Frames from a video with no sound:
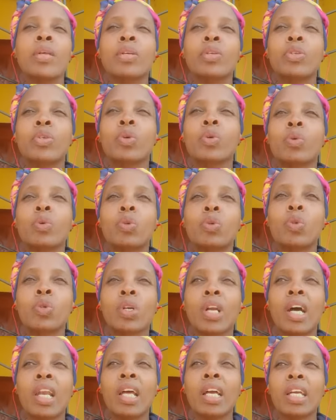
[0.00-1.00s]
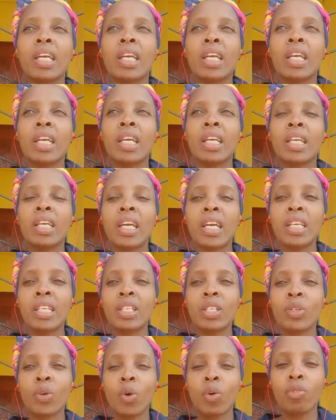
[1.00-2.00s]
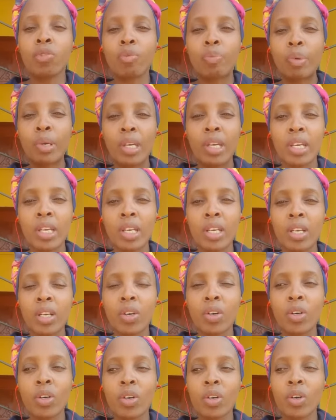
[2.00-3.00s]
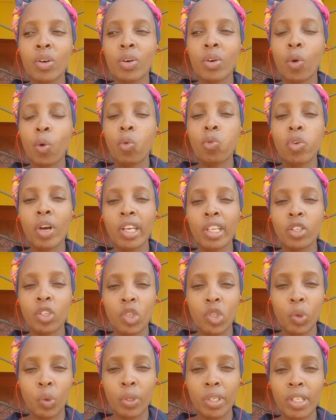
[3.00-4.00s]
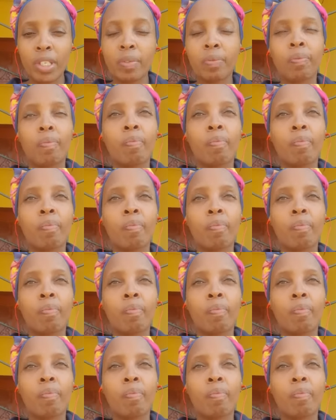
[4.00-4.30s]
So, siqala nge case of being overinsured.